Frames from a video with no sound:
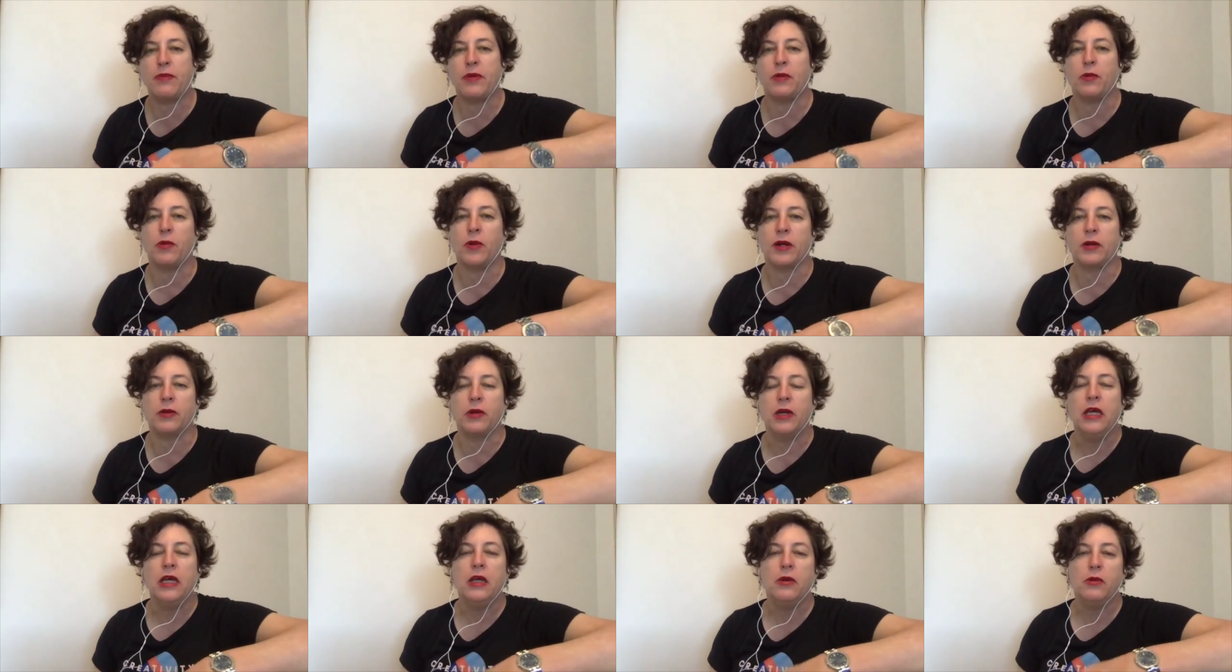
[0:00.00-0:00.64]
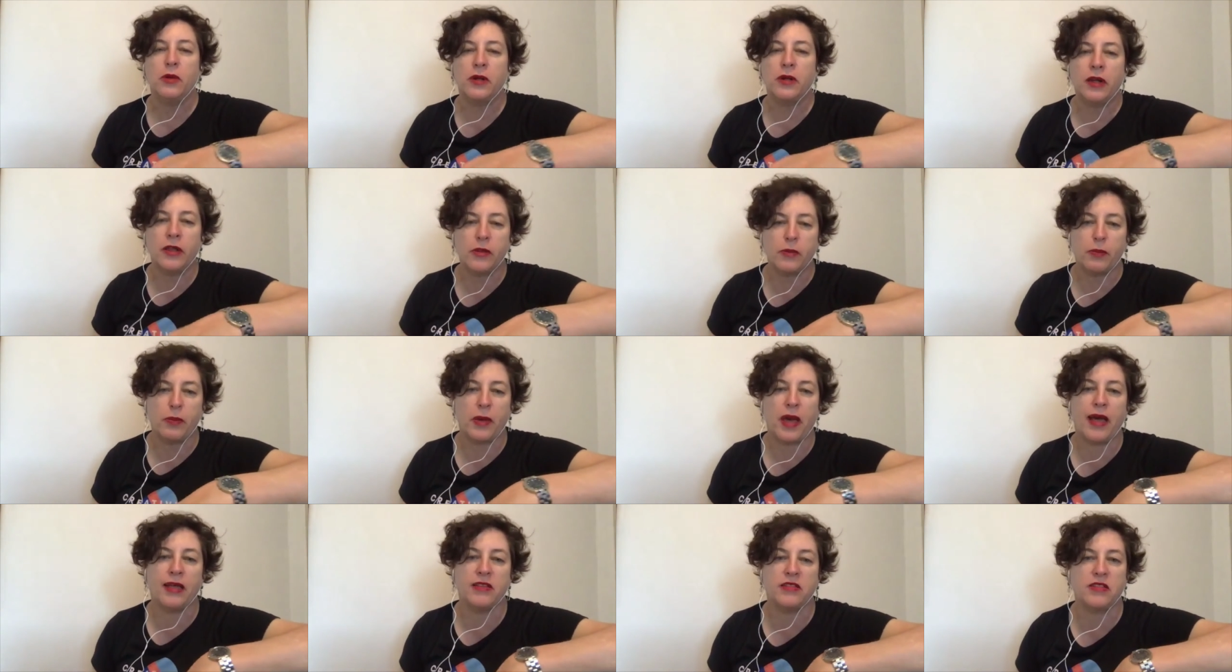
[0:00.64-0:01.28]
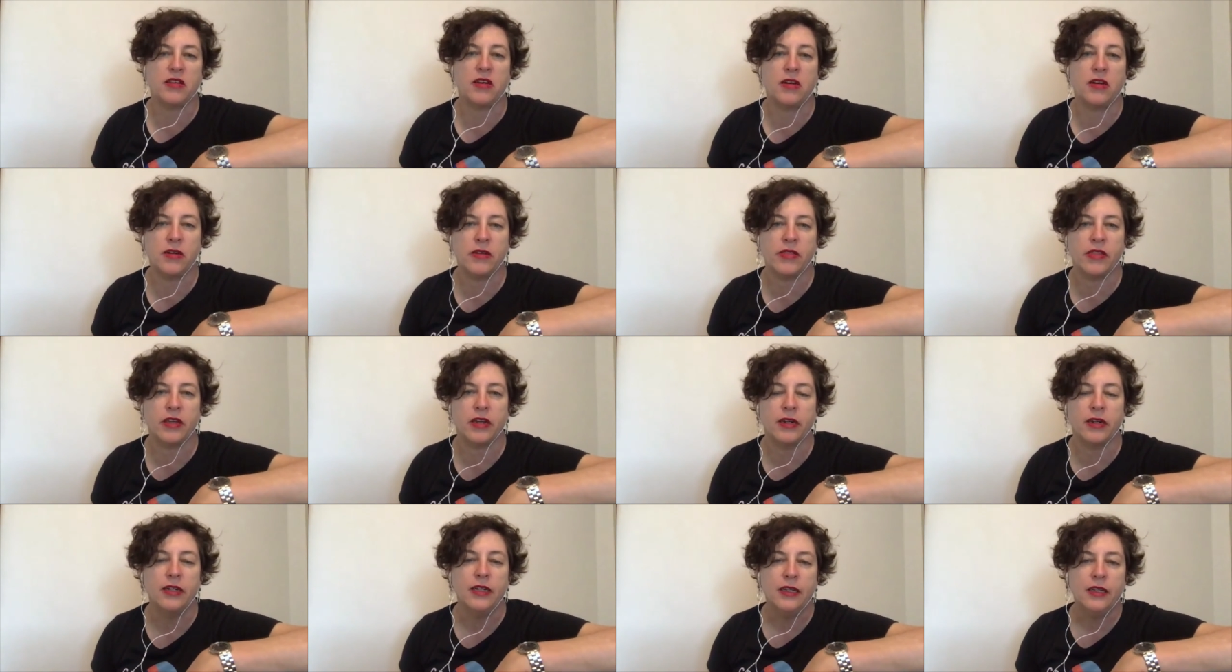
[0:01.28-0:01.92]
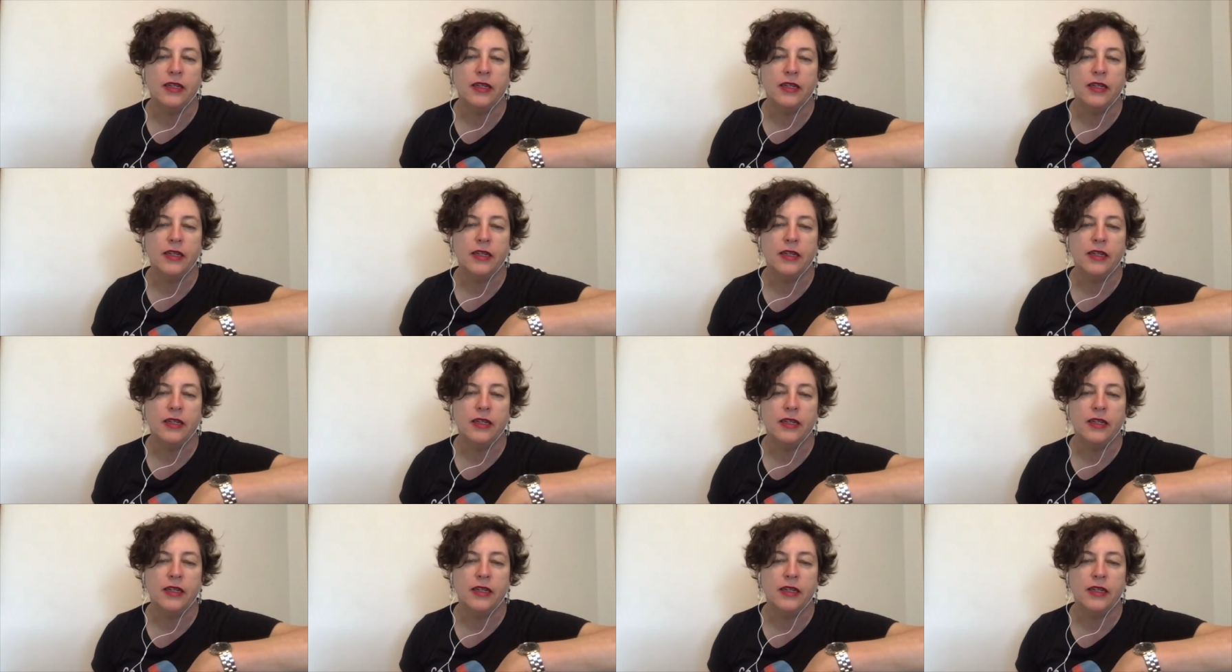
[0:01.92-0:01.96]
What other paths are there?